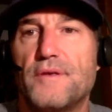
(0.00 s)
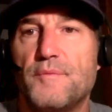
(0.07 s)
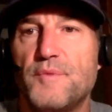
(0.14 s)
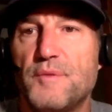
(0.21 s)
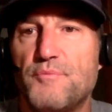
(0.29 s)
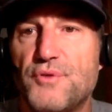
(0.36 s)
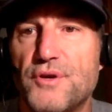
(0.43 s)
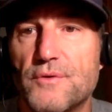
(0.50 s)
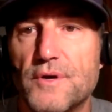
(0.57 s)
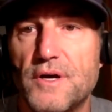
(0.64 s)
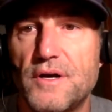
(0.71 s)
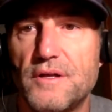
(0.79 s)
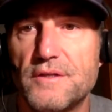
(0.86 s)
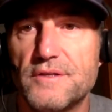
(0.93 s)
You mean
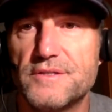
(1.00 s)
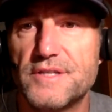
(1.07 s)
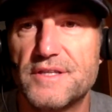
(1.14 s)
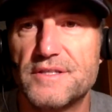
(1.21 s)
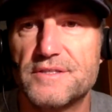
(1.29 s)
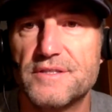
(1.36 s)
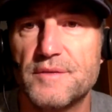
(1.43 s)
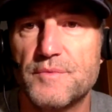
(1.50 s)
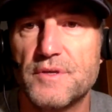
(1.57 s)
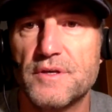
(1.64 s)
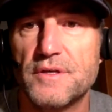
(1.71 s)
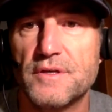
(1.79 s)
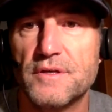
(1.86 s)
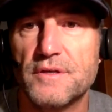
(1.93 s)
Purell? Is that the same
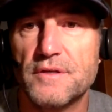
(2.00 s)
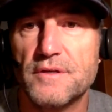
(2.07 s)
thing?